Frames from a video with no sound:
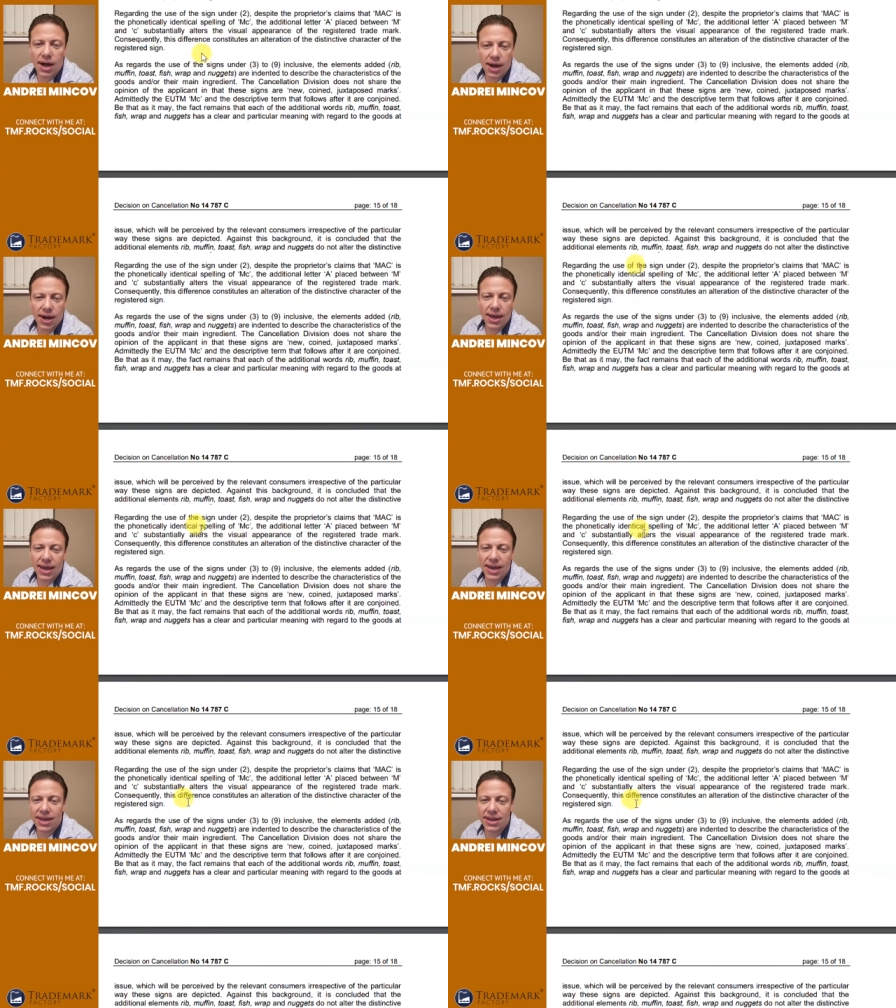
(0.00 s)
Uh,
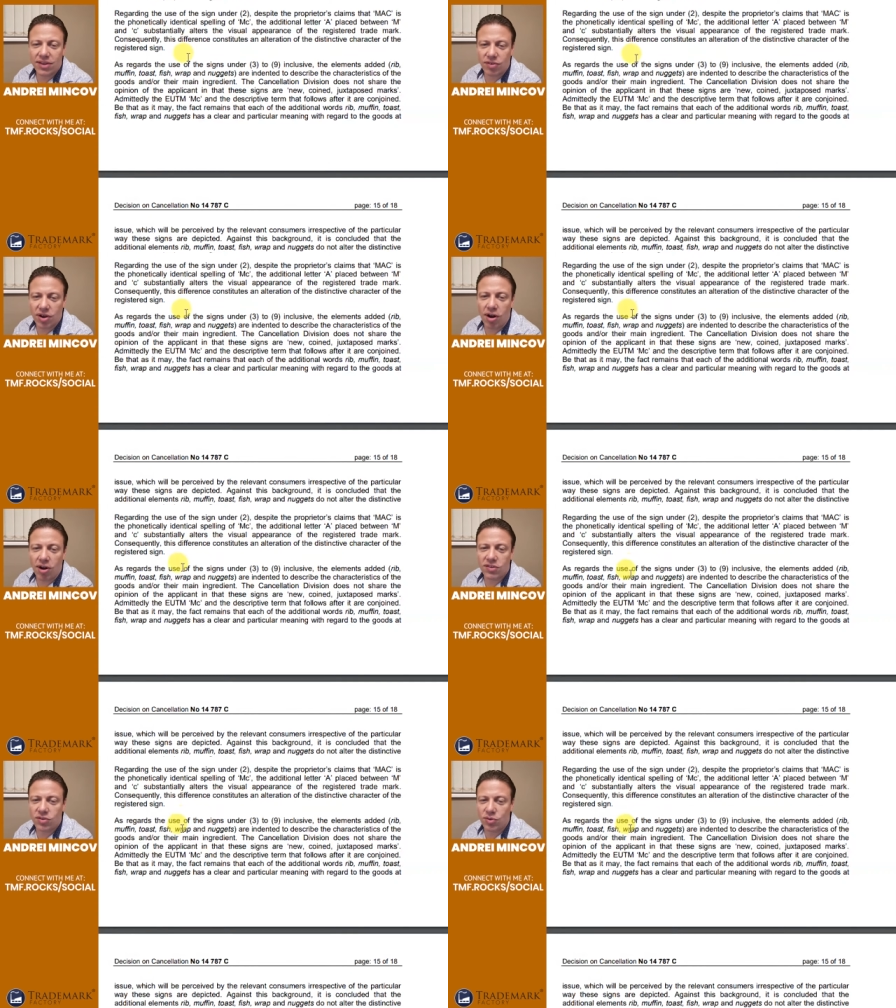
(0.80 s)
and as
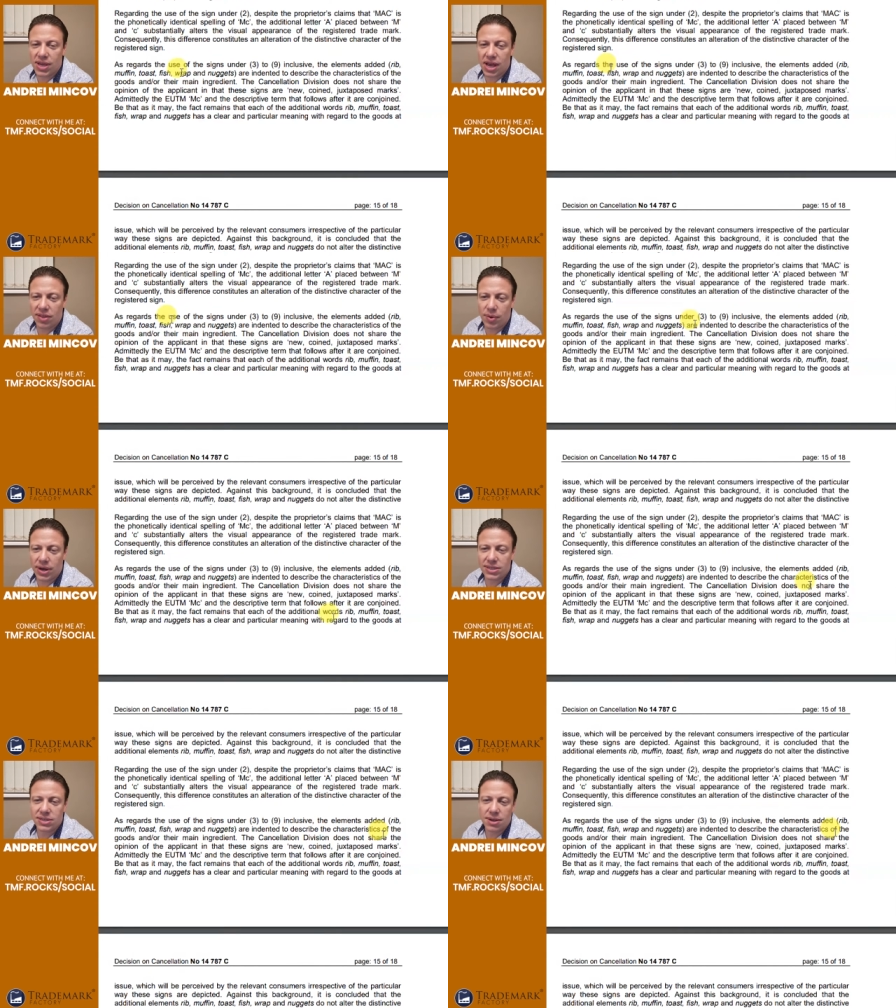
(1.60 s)
regards to the other
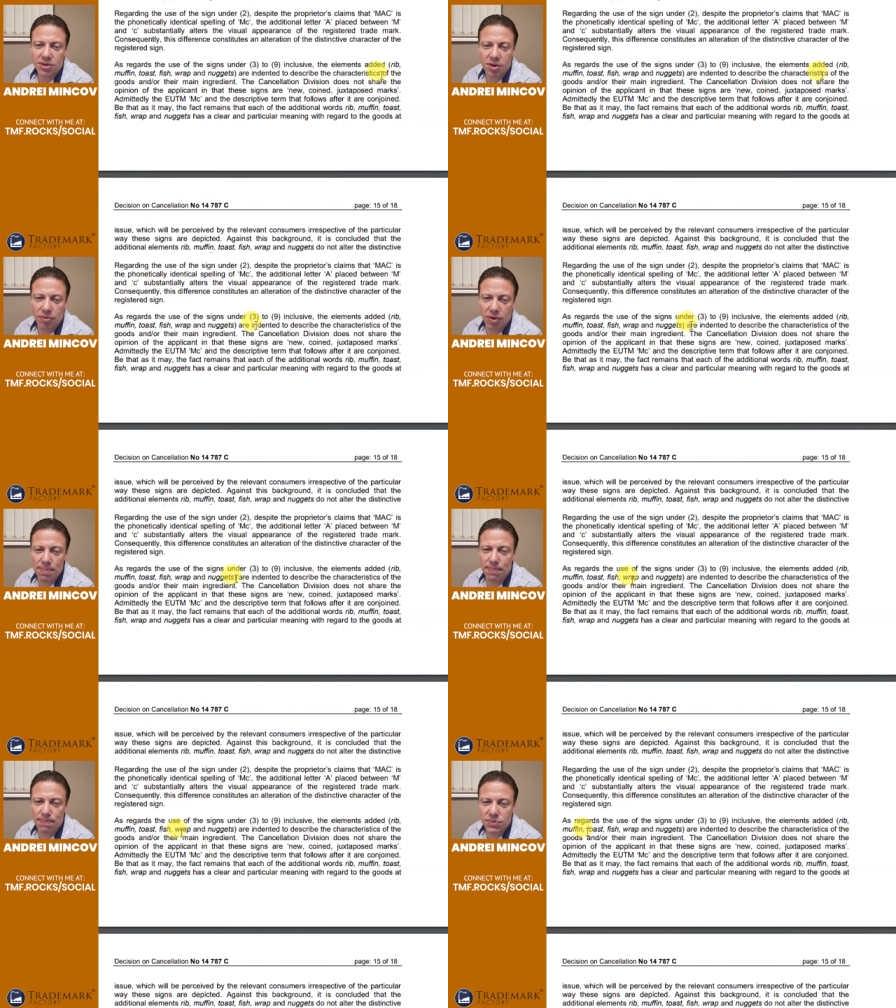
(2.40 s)
ones, you know,
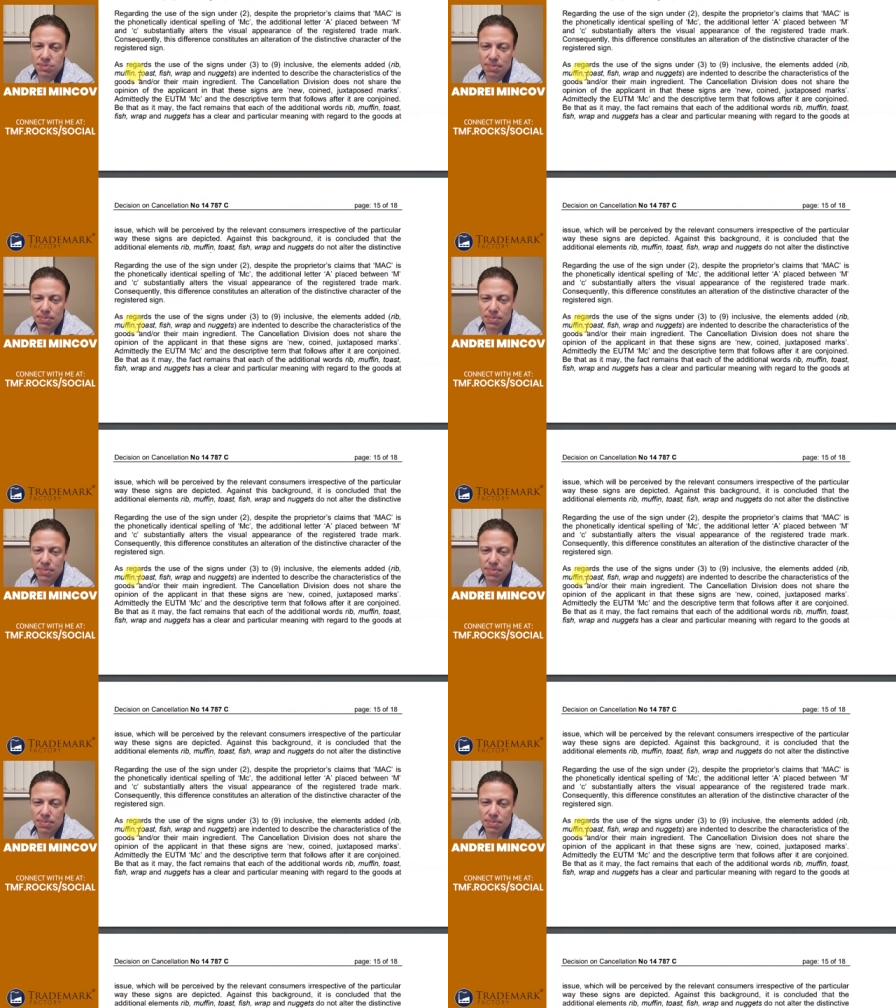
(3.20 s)
rib,